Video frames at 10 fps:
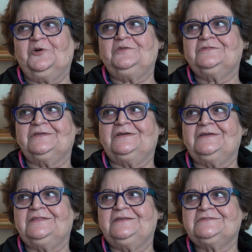because
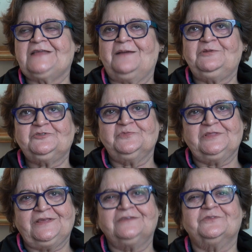the
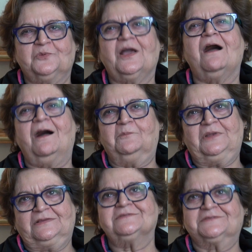establishment thinks we are
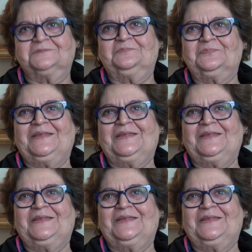harmless.